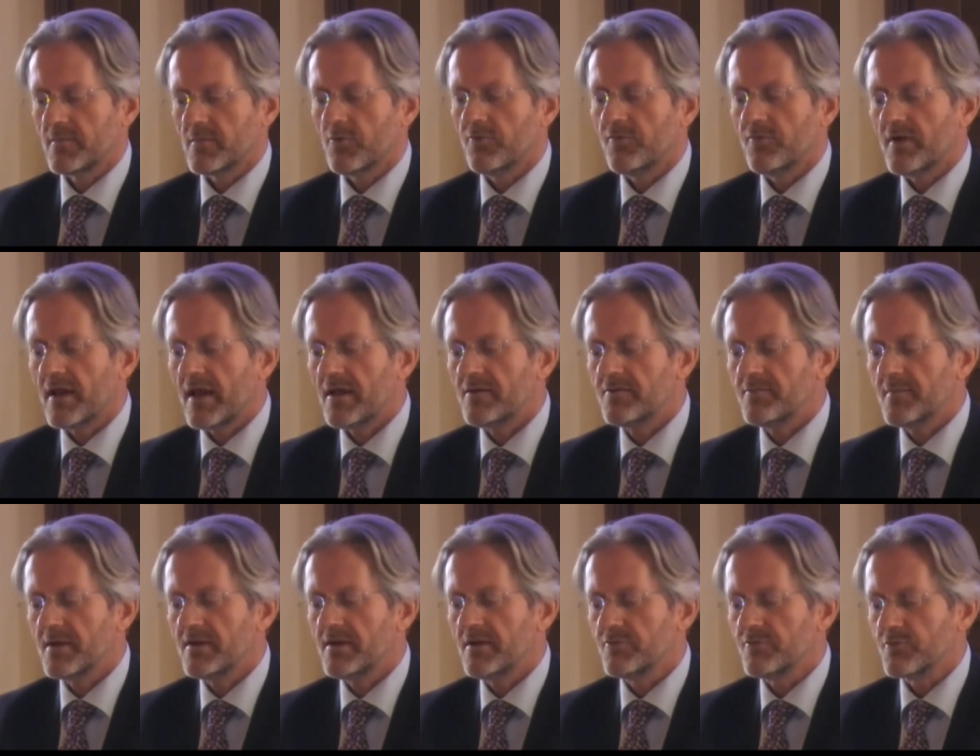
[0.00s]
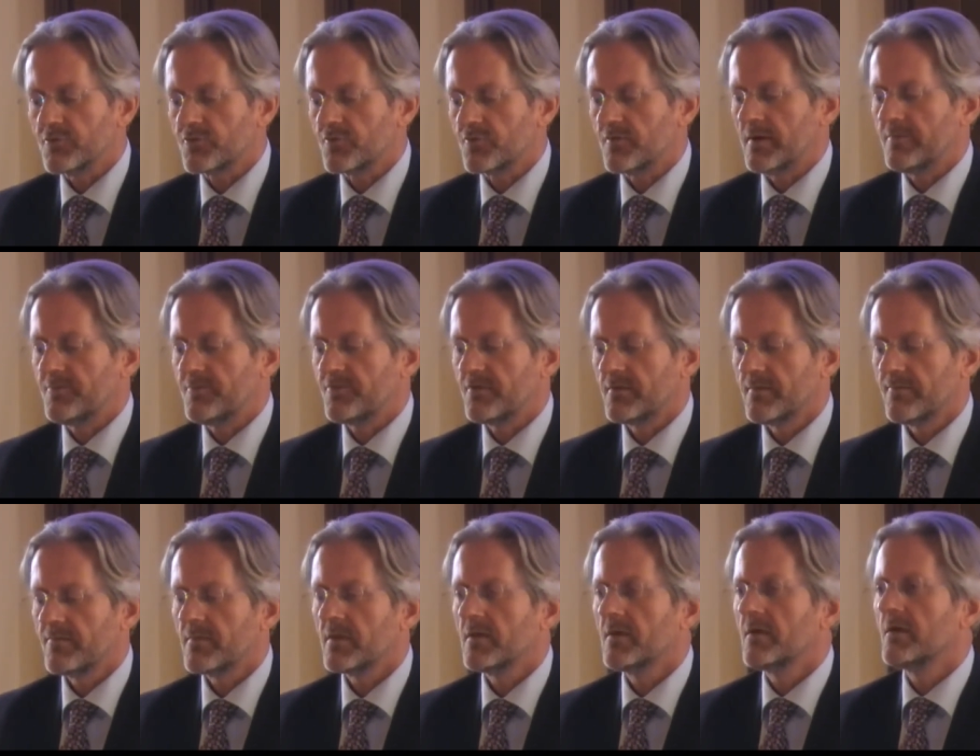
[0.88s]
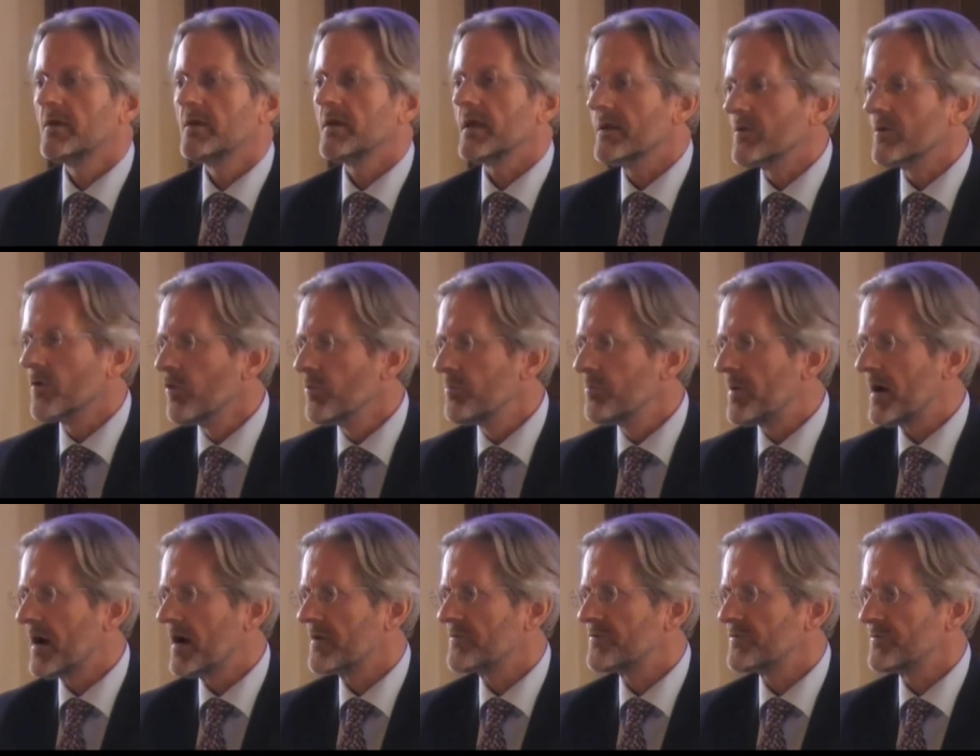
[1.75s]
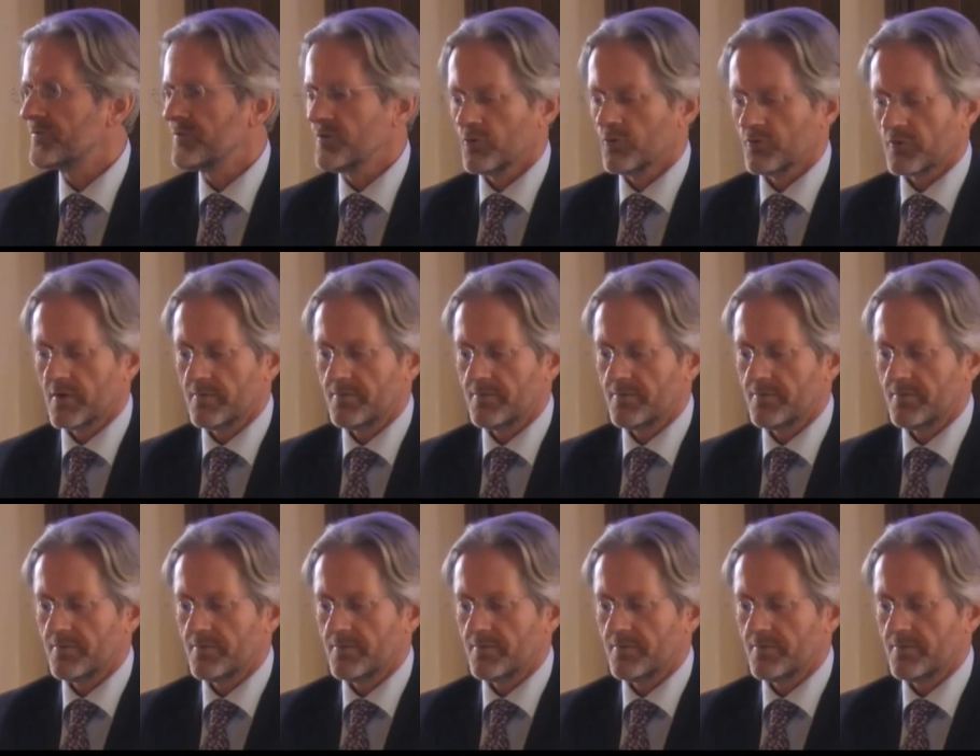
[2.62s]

of late medieval scripts in all parts of